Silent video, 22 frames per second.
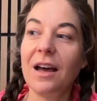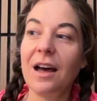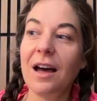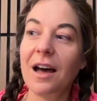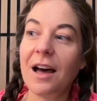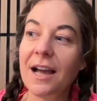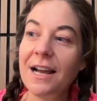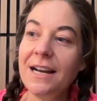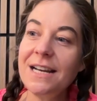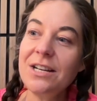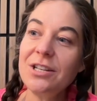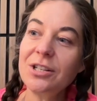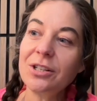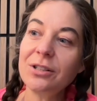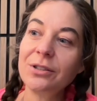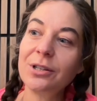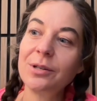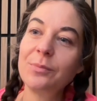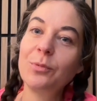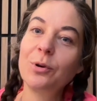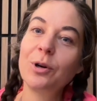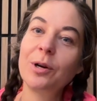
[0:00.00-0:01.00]
I need to
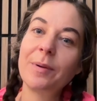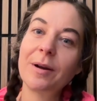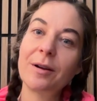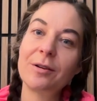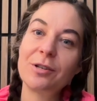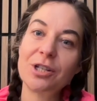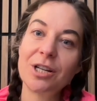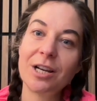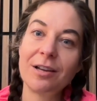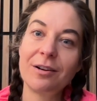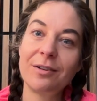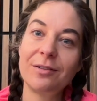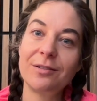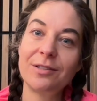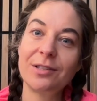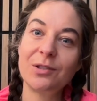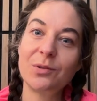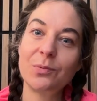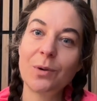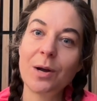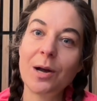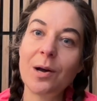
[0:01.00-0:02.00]
learn more about channels
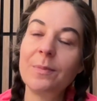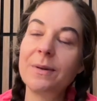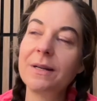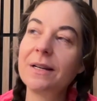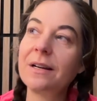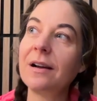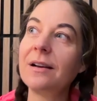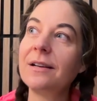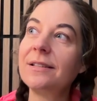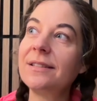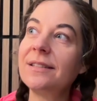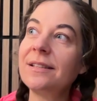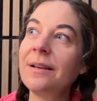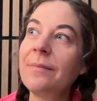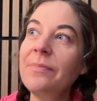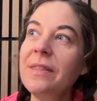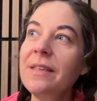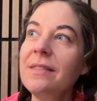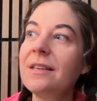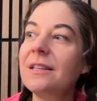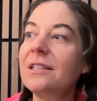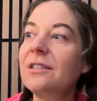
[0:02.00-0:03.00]
as well, because
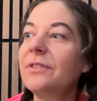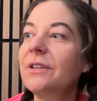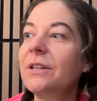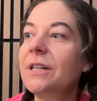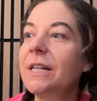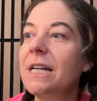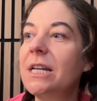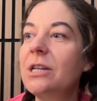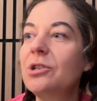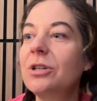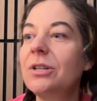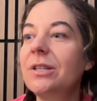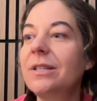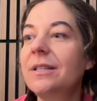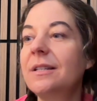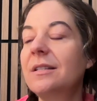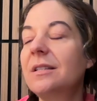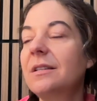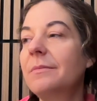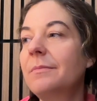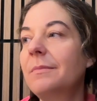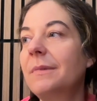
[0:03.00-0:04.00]
something that's very interesting
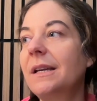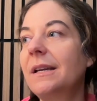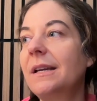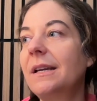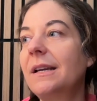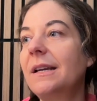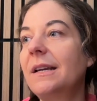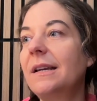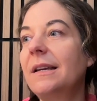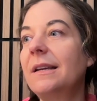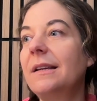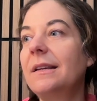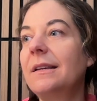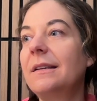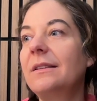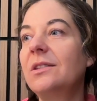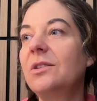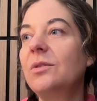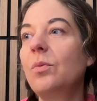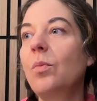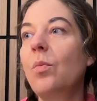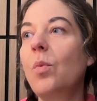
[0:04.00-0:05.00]
to me
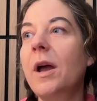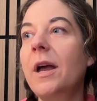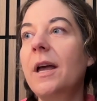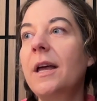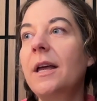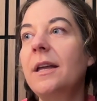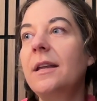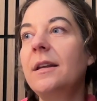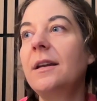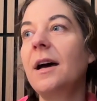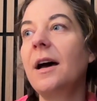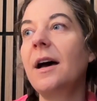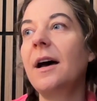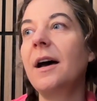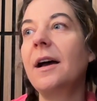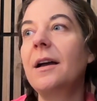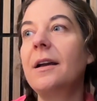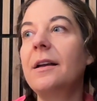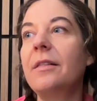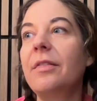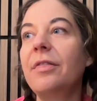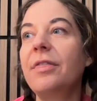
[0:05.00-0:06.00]
is when
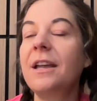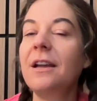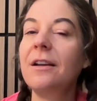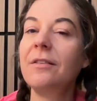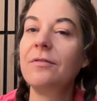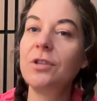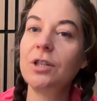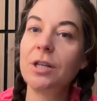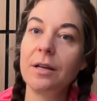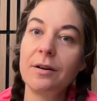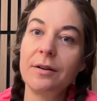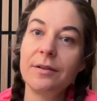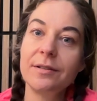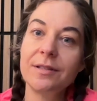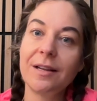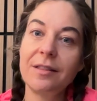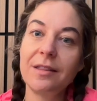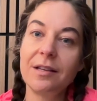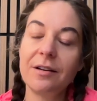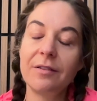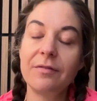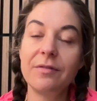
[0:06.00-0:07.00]
I think of channels, I
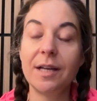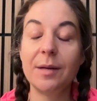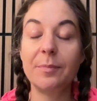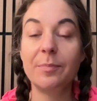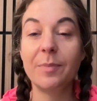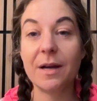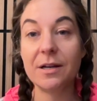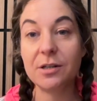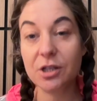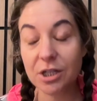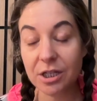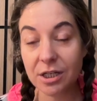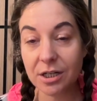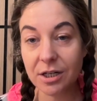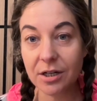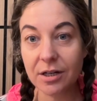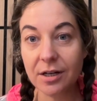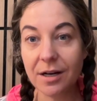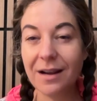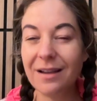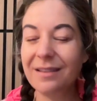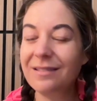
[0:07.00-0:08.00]
think of like
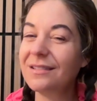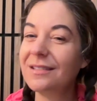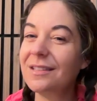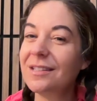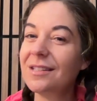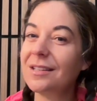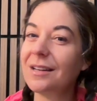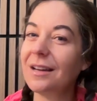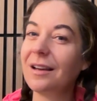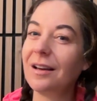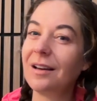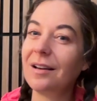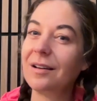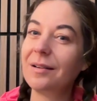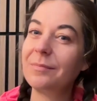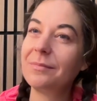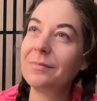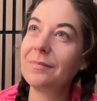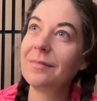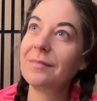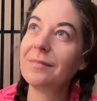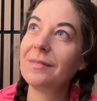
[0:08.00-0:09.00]
Bashir and
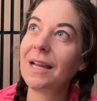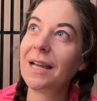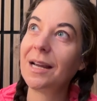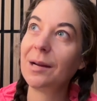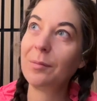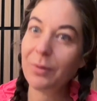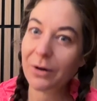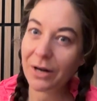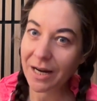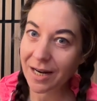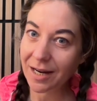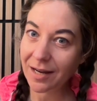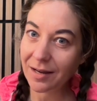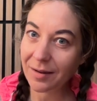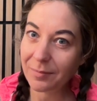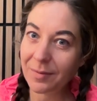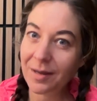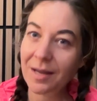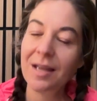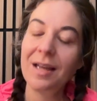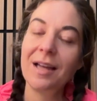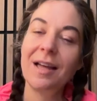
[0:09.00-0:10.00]
Abraham,
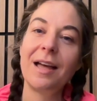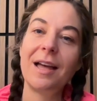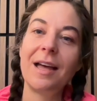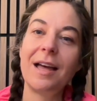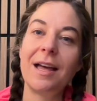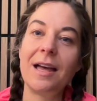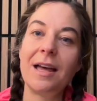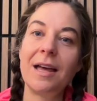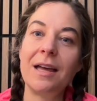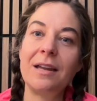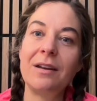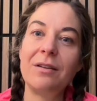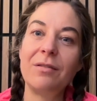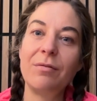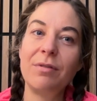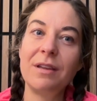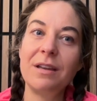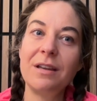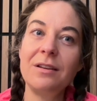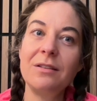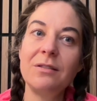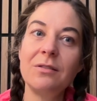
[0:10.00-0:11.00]
and
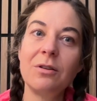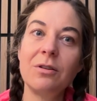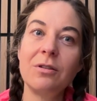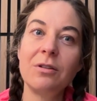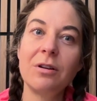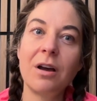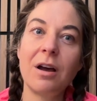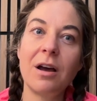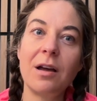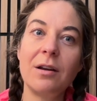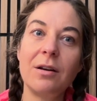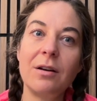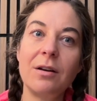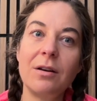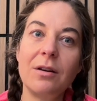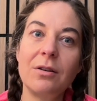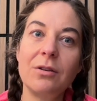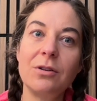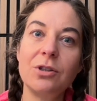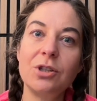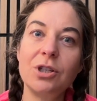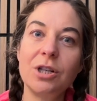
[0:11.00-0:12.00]
these are not
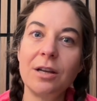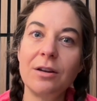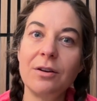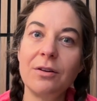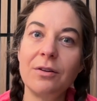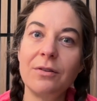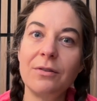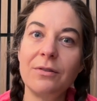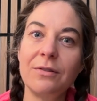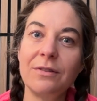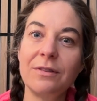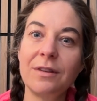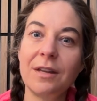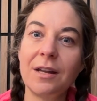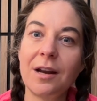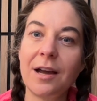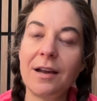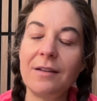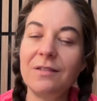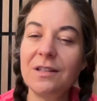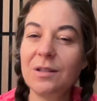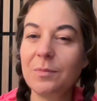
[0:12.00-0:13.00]
channels that
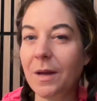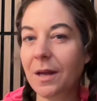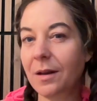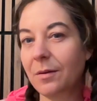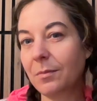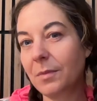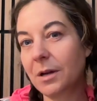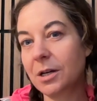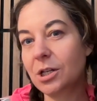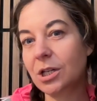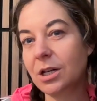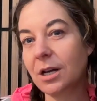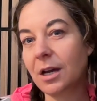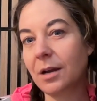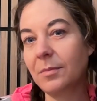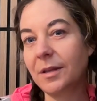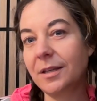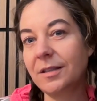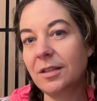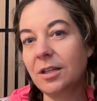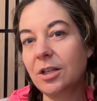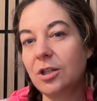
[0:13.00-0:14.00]
I've spent much time
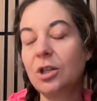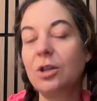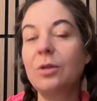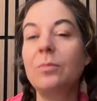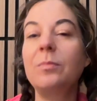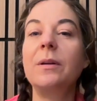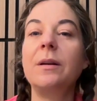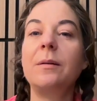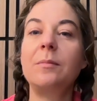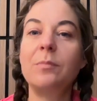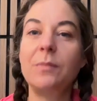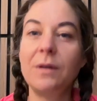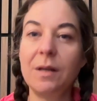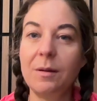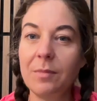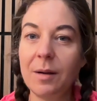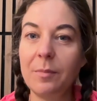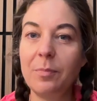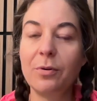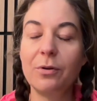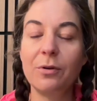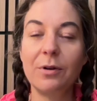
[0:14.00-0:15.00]
listening to, but in
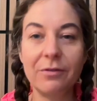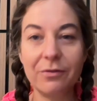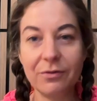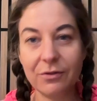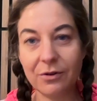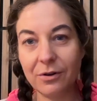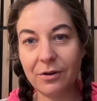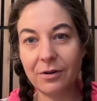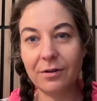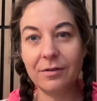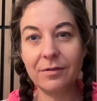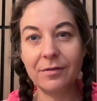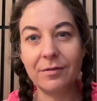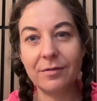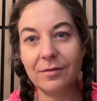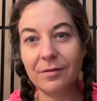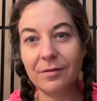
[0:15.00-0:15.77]
my peripheral,